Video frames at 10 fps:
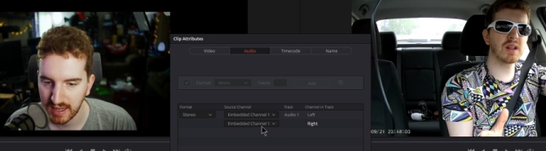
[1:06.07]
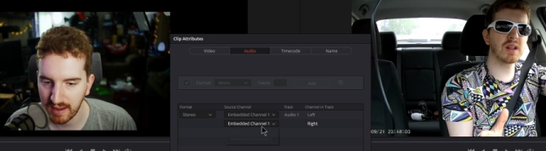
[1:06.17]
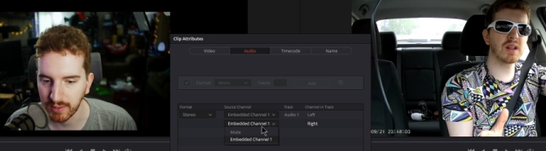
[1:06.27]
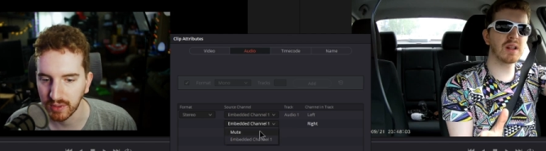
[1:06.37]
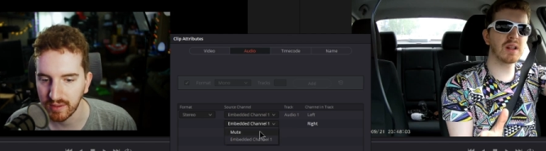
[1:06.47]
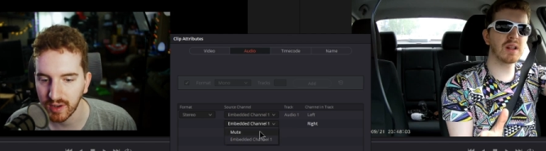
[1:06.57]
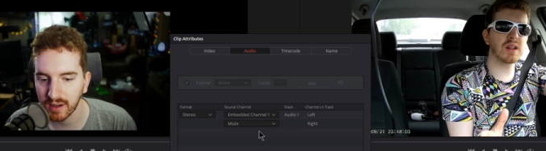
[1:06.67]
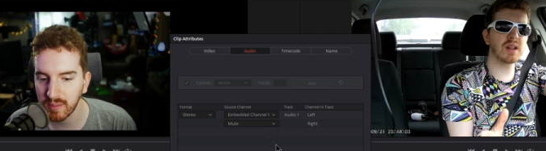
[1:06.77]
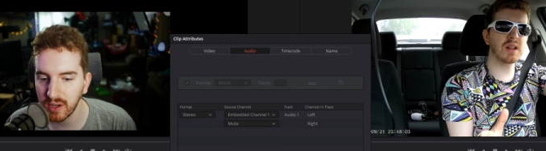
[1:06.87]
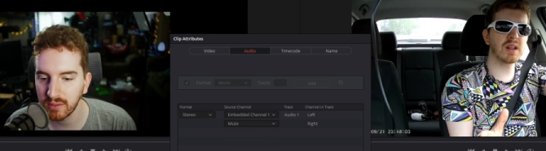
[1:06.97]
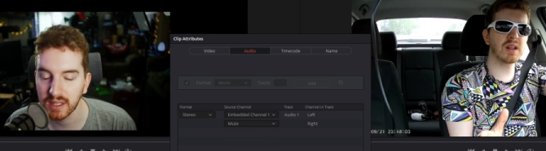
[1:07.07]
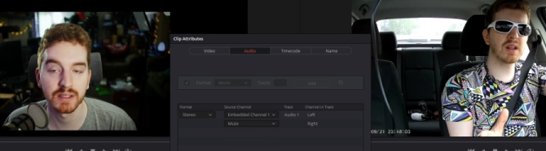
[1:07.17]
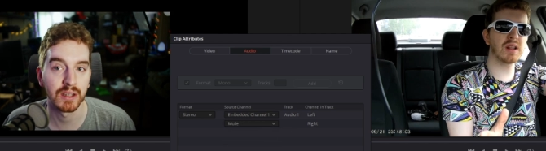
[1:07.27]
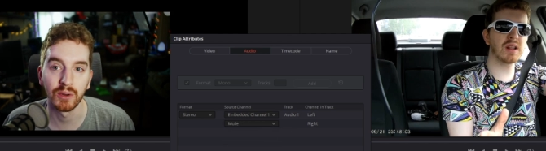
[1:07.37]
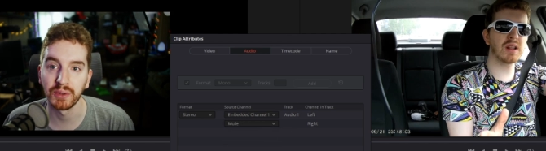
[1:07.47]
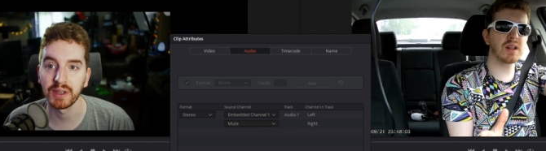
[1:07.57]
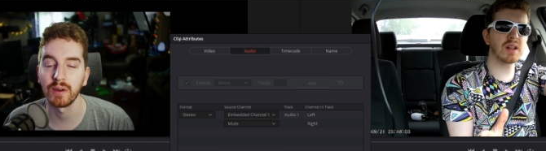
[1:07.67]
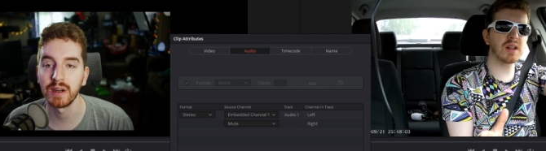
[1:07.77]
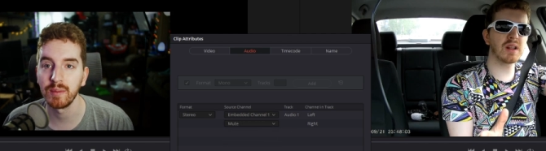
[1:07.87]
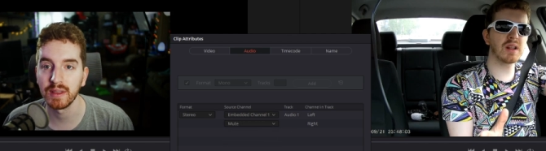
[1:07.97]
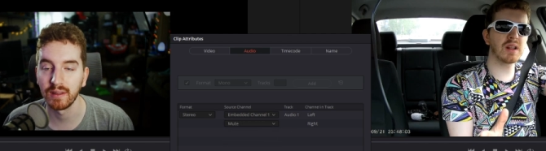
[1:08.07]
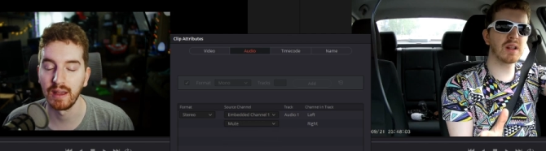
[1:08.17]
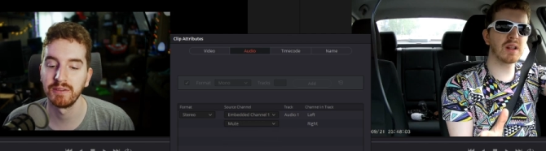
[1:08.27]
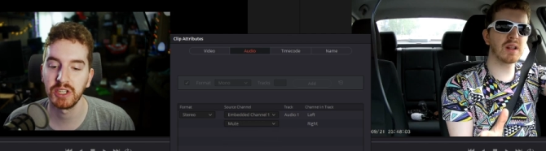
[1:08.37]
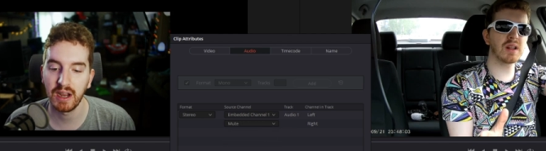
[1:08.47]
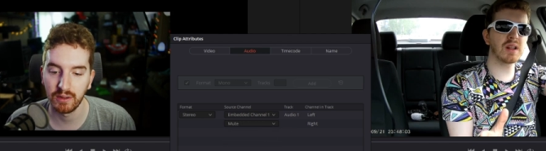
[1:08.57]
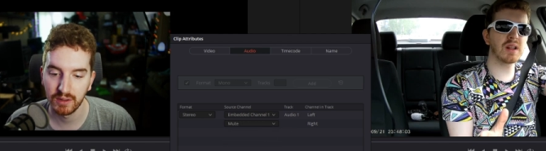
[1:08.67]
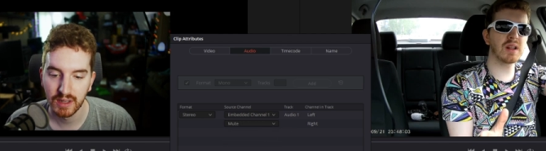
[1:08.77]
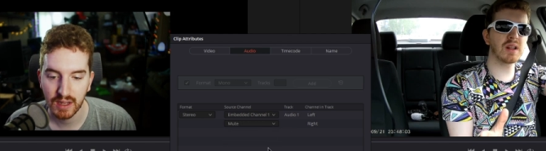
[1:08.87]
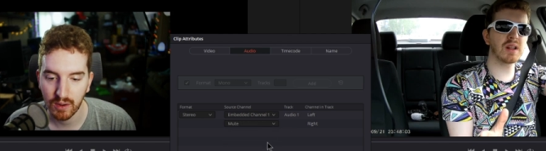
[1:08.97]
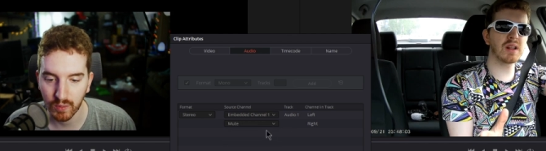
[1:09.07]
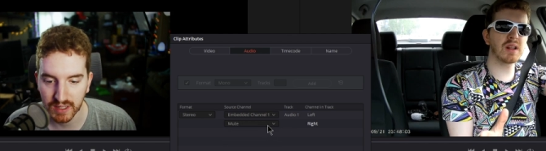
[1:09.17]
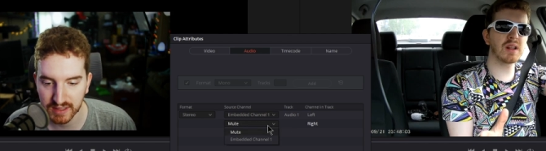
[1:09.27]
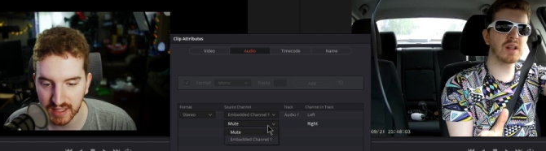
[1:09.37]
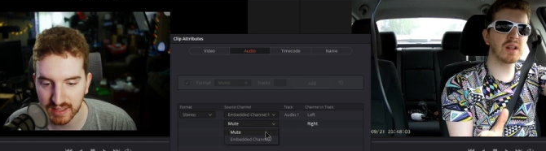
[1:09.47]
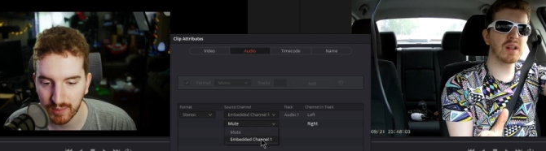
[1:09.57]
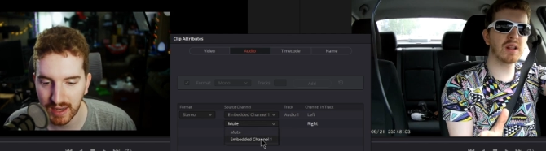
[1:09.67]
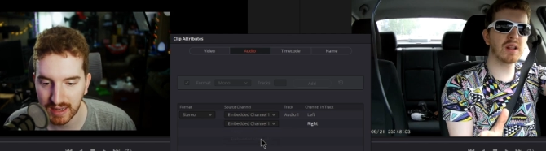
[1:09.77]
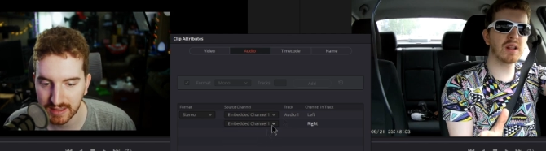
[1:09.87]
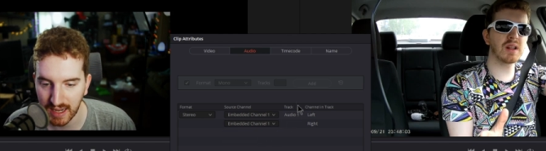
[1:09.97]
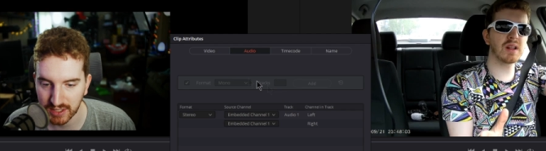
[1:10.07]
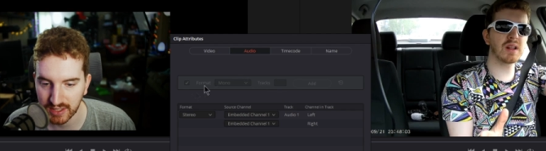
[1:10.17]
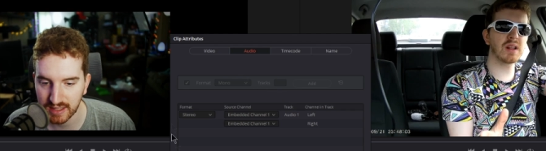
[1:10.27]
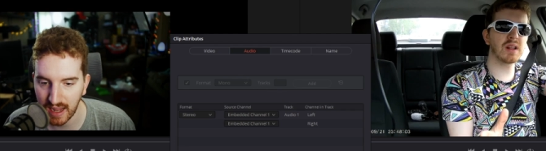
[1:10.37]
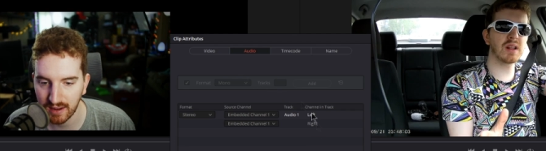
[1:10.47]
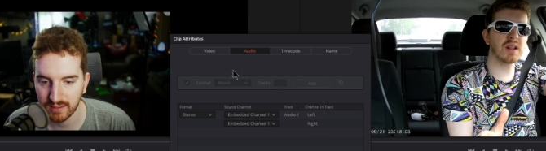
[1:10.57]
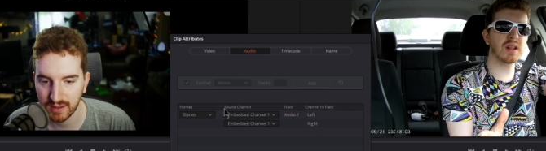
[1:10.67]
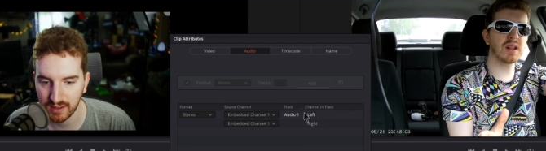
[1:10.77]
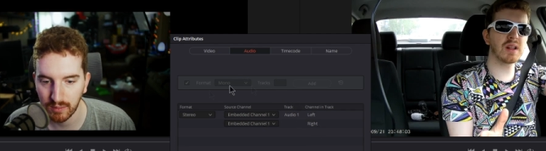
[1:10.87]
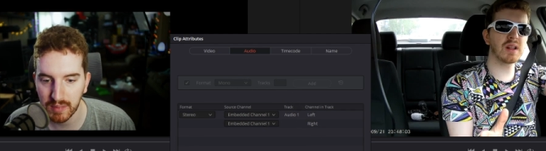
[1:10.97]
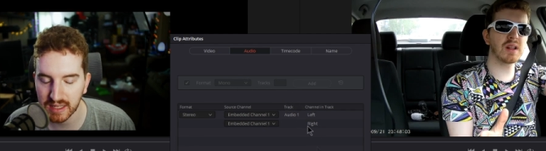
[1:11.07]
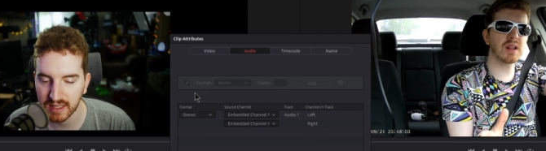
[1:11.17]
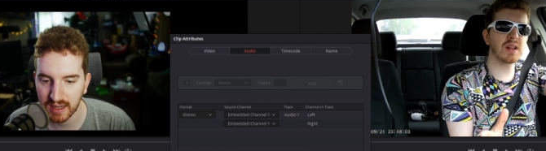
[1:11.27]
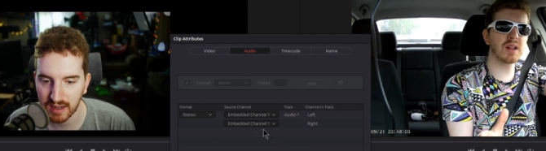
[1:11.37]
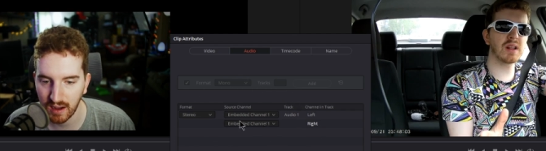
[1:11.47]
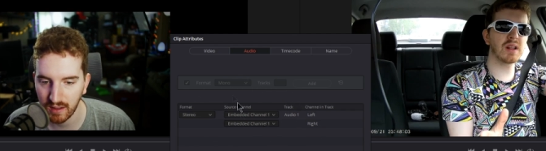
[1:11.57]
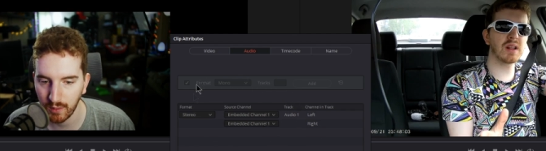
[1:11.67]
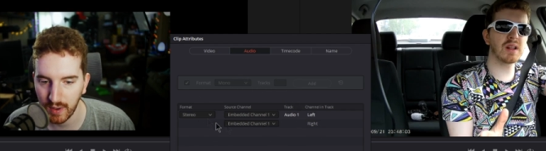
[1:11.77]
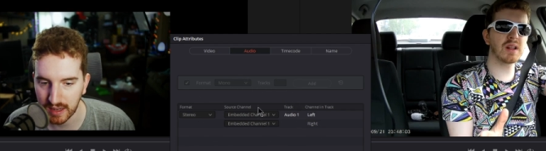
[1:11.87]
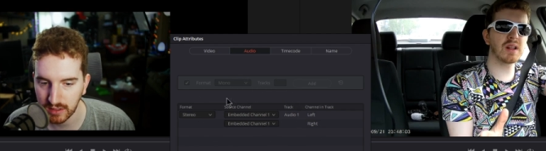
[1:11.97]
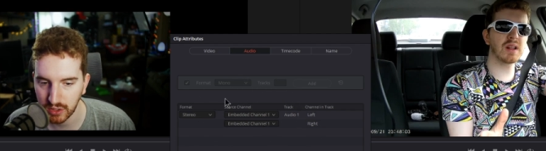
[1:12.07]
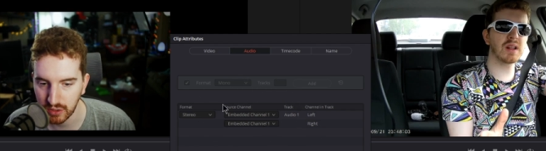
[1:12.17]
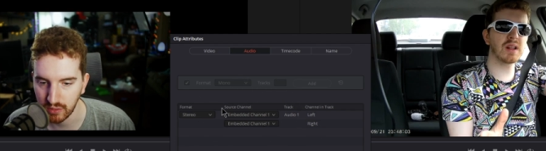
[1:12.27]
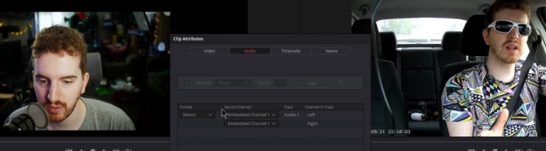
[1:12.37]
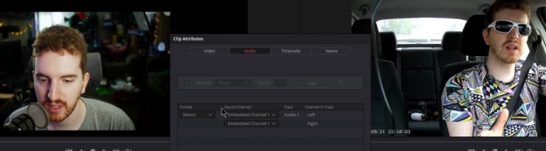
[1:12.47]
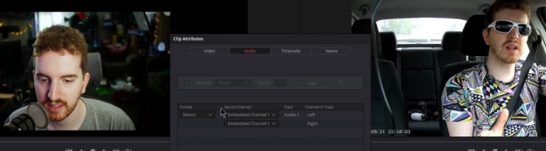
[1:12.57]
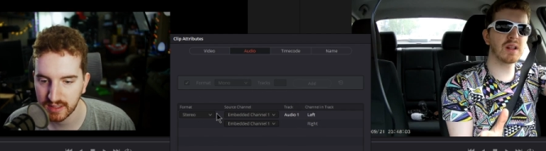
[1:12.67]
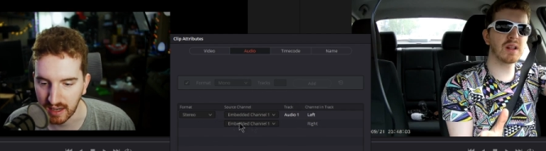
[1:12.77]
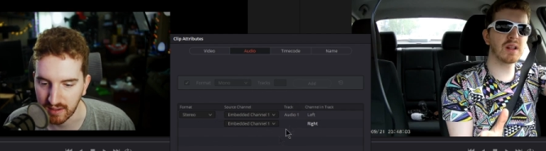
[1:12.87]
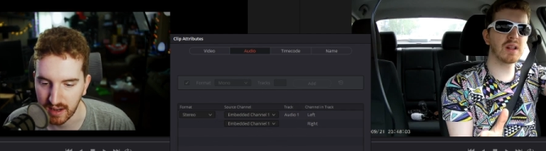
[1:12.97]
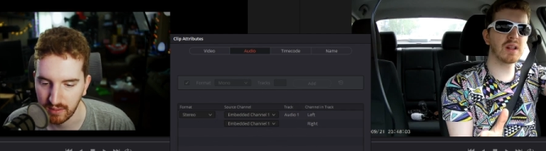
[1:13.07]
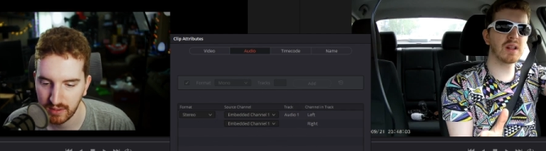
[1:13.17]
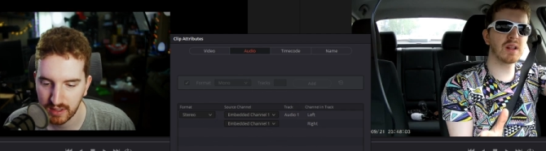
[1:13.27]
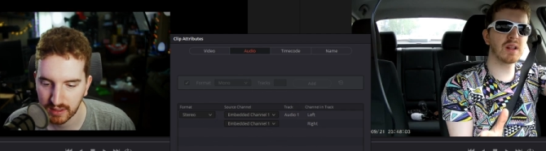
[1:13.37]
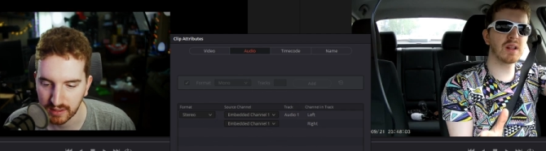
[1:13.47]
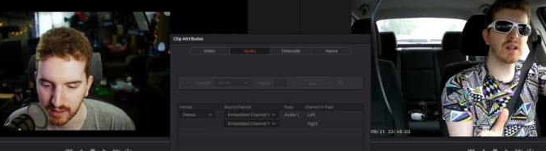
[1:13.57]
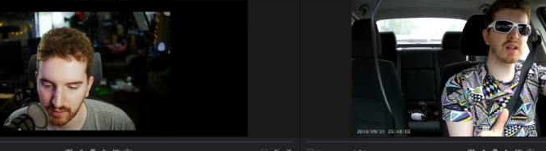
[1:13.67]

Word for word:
Speaker 1: If you leave it on mute, it's still only going to be the left channel, whereas this way it's actually down, you know, mixing it all the way to stereo. Click